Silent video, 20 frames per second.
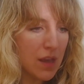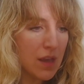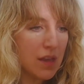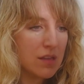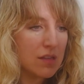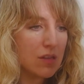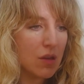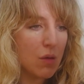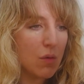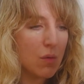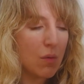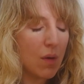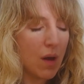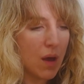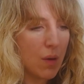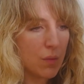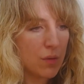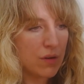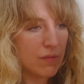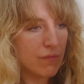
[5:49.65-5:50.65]
So I
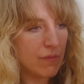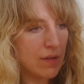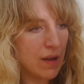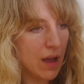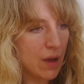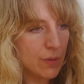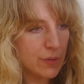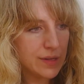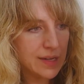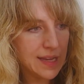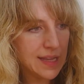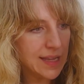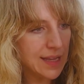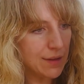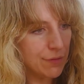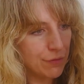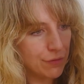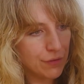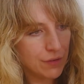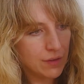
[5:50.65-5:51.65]
would
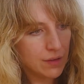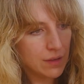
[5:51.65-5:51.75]
leave